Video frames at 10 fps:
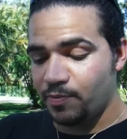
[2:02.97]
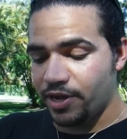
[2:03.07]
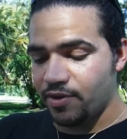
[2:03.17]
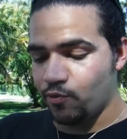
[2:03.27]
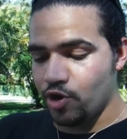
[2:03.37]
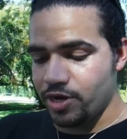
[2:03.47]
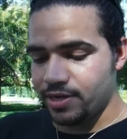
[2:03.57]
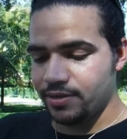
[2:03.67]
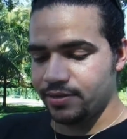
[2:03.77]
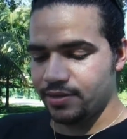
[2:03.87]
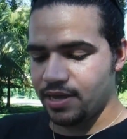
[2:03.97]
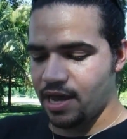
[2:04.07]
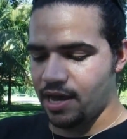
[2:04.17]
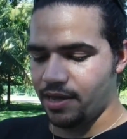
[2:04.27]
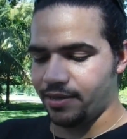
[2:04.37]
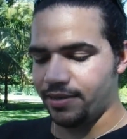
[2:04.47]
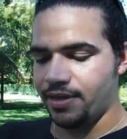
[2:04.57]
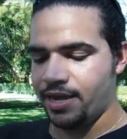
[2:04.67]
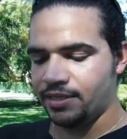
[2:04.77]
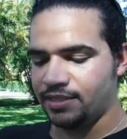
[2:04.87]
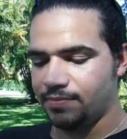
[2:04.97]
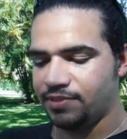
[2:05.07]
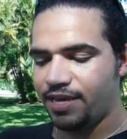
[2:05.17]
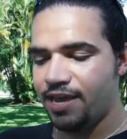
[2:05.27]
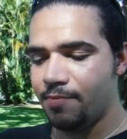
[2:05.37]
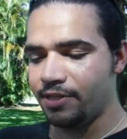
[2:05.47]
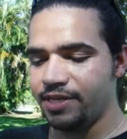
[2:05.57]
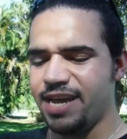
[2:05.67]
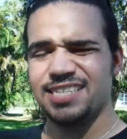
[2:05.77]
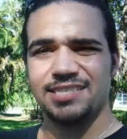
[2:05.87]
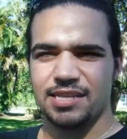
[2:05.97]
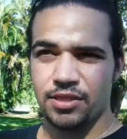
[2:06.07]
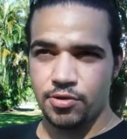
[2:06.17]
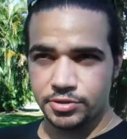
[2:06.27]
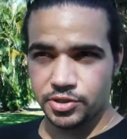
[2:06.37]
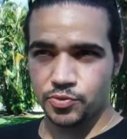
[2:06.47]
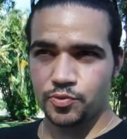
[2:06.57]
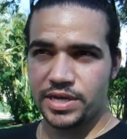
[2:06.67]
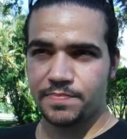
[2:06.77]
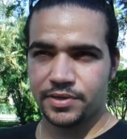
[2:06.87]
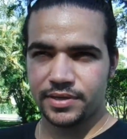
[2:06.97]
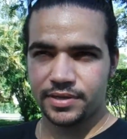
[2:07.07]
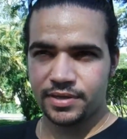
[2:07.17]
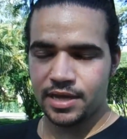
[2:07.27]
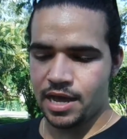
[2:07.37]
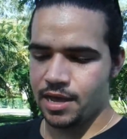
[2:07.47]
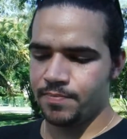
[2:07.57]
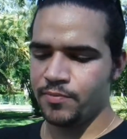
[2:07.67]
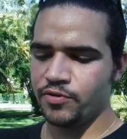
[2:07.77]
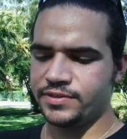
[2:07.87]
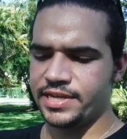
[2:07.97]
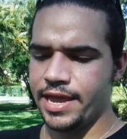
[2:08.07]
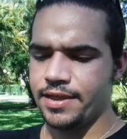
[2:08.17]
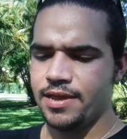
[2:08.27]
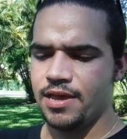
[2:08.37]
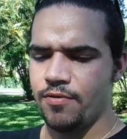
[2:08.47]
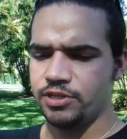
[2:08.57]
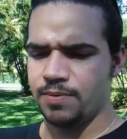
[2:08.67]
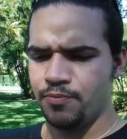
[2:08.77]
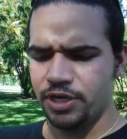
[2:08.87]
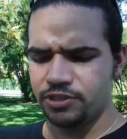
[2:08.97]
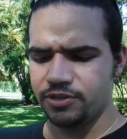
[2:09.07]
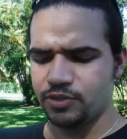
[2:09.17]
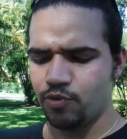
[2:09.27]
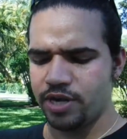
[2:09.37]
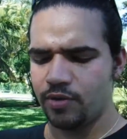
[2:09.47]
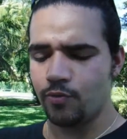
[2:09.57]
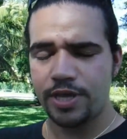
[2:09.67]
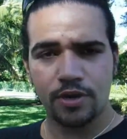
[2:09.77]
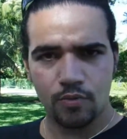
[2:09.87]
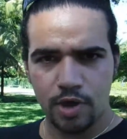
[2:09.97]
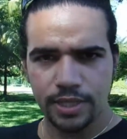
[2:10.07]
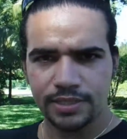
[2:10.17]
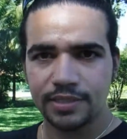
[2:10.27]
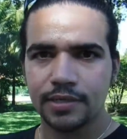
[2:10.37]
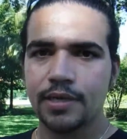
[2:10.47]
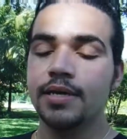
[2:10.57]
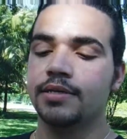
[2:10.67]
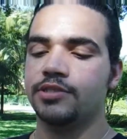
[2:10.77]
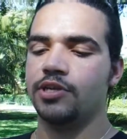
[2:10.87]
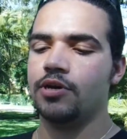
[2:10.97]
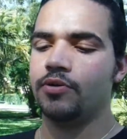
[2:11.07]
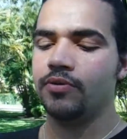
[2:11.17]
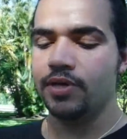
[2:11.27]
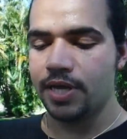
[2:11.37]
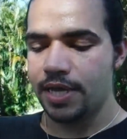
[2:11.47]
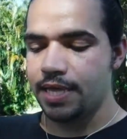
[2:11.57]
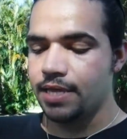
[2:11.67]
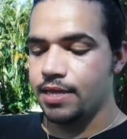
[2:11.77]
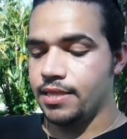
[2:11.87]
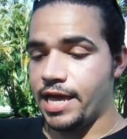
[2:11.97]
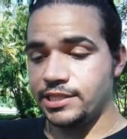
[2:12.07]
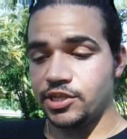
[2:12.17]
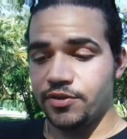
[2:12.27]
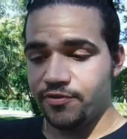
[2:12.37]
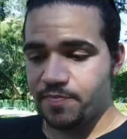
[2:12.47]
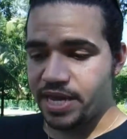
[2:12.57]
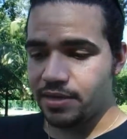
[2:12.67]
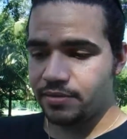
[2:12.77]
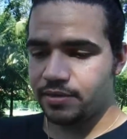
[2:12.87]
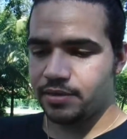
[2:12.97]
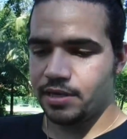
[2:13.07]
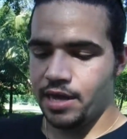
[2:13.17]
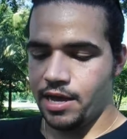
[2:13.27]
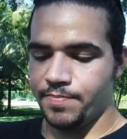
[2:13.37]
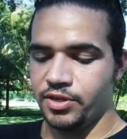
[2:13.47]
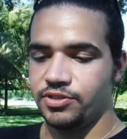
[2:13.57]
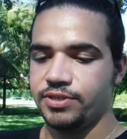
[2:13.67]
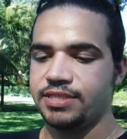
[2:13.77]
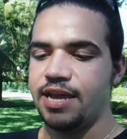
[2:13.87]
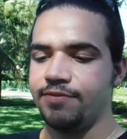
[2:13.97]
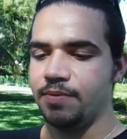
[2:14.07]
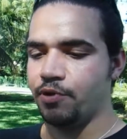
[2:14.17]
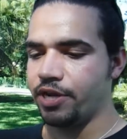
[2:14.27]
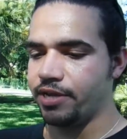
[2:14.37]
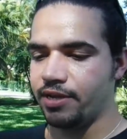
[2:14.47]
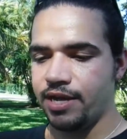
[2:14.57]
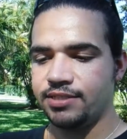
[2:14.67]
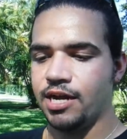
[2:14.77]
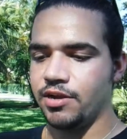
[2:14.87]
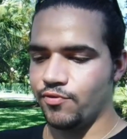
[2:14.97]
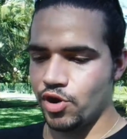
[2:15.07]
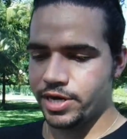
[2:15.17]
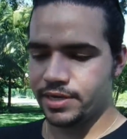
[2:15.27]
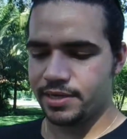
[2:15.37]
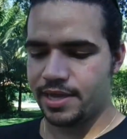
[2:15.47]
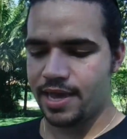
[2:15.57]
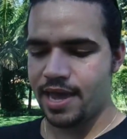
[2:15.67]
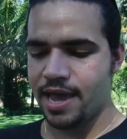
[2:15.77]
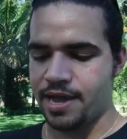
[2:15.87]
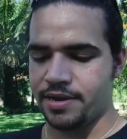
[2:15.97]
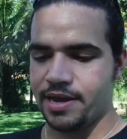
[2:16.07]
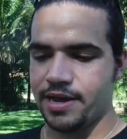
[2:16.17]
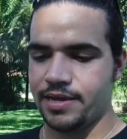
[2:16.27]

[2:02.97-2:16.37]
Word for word: putting in work. It seems that Hitmonlee has a low sweep moveset, which I'm pretty sure is one of the weaker ones, so that's good for me. Mewtwo has definitely put in a ton of work, and